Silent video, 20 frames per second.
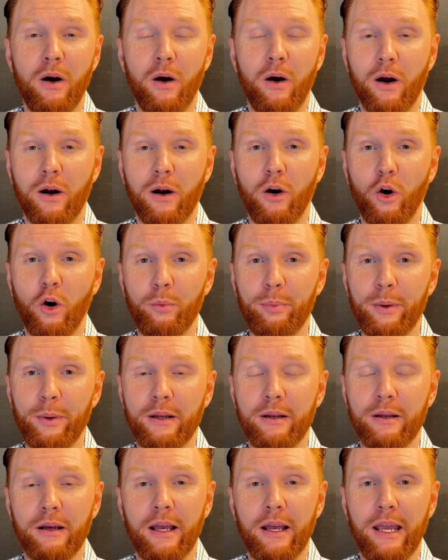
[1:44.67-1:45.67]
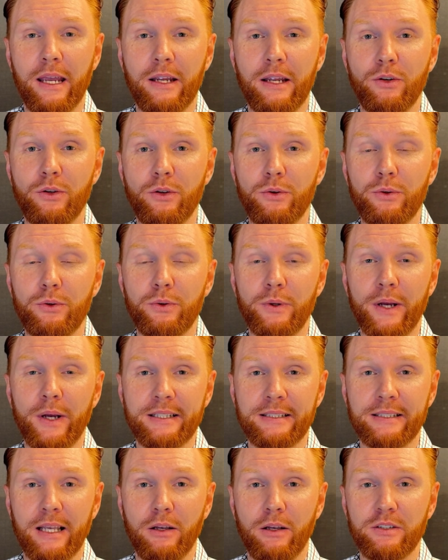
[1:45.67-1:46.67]
or open a new
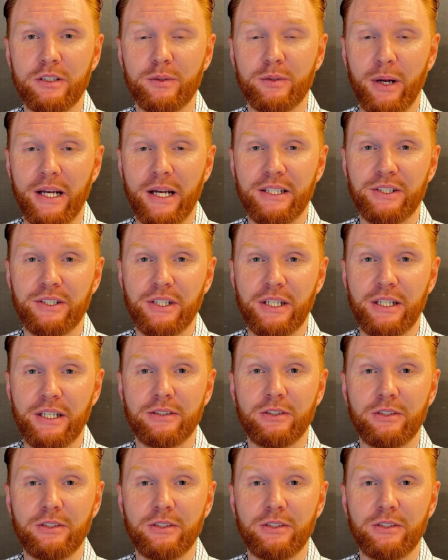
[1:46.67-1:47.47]
Excel spreadsheet